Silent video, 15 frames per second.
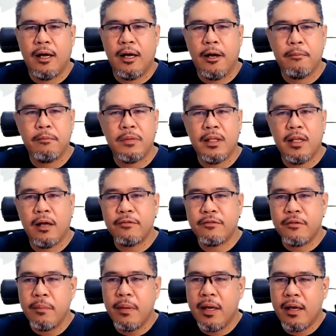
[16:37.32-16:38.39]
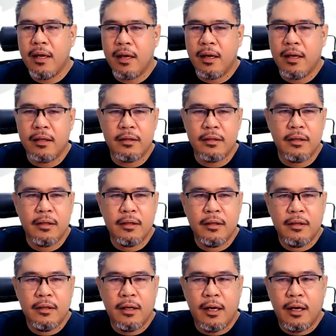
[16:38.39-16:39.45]
loved me and
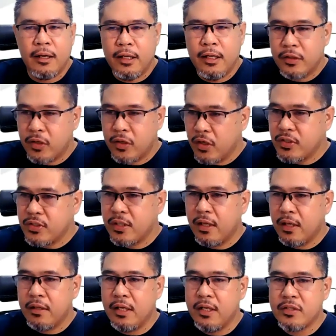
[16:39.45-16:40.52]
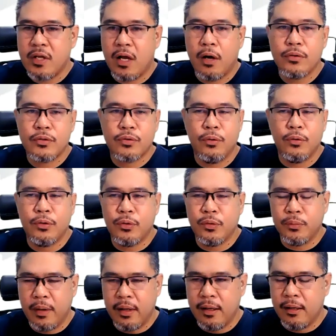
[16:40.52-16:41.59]
entrusted his household
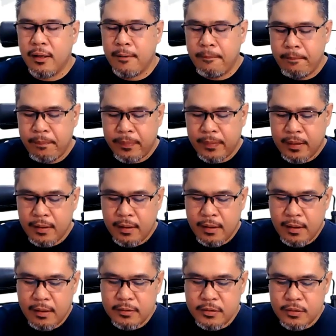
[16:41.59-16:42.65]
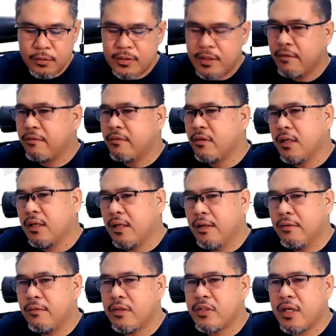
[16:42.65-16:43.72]
to me. And Joseph
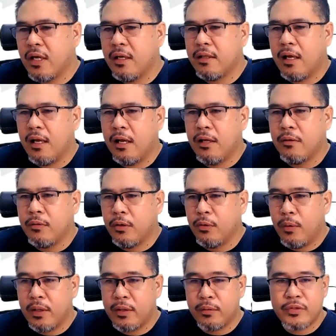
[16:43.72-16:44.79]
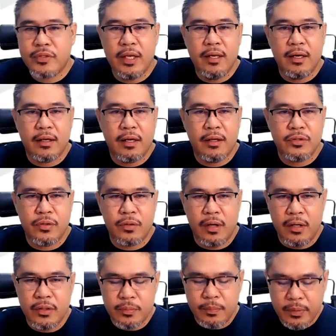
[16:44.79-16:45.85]
didn't even say, "Na, I don't want to sin against
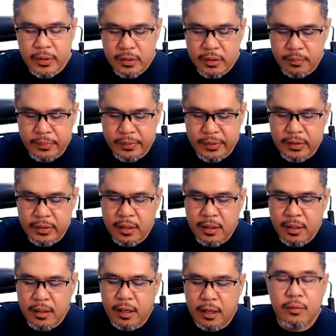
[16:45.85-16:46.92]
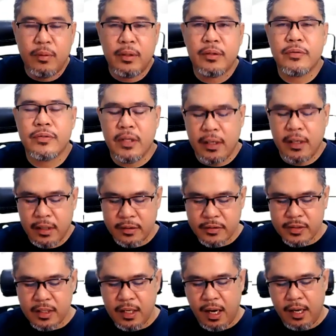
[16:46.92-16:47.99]
your husband, but I don't want to sin
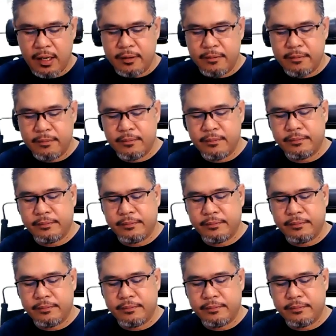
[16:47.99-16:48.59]
against God."